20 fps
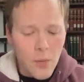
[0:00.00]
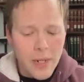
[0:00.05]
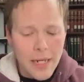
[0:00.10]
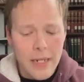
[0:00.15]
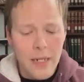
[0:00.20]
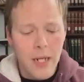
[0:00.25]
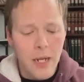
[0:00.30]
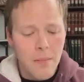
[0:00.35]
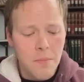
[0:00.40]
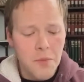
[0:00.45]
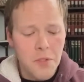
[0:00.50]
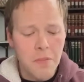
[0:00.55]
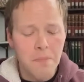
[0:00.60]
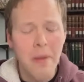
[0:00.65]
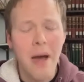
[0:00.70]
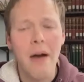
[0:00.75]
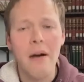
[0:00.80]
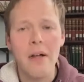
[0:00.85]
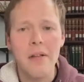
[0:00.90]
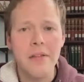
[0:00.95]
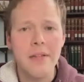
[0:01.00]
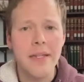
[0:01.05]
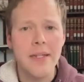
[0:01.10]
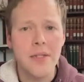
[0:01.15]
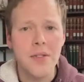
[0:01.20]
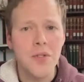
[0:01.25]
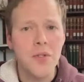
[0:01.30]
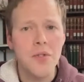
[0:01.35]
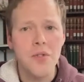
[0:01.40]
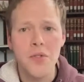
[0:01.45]
when it comes to
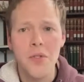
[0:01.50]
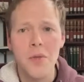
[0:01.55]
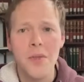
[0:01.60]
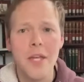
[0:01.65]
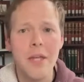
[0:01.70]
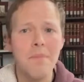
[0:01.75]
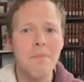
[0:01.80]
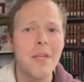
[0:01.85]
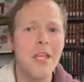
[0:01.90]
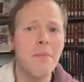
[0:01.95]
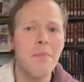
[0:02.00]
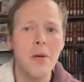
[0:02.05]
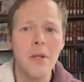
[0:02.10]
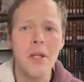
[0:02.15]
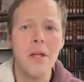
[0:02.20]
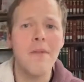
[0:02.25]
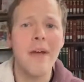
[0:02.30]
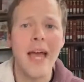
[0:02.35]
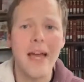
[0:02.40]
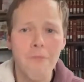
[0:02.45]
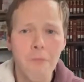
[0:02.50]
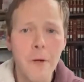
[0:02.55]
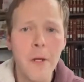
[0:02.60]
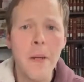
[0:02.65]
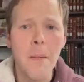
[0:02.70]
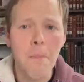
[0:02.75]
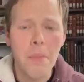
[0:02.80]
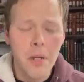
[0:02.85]
politics so that people of every